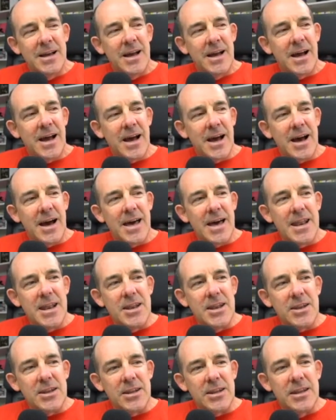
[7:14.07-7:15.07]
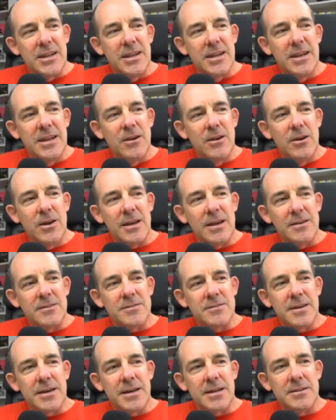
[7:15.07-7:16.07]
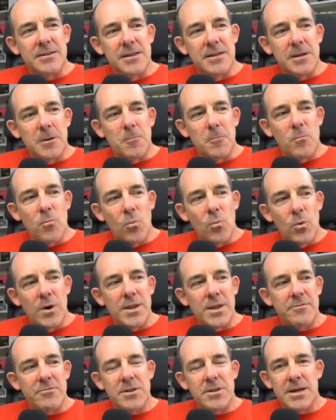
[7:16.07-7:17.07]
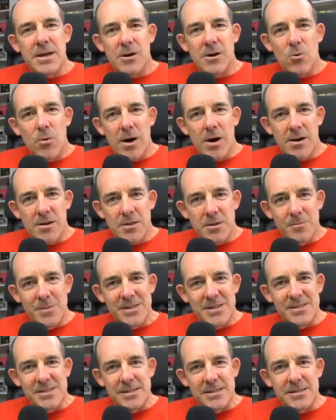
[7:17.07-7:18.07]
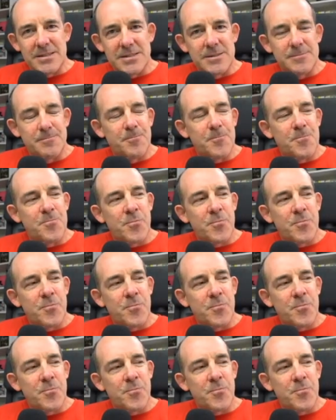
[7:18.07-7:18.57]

And he said that whenever they acquire the business,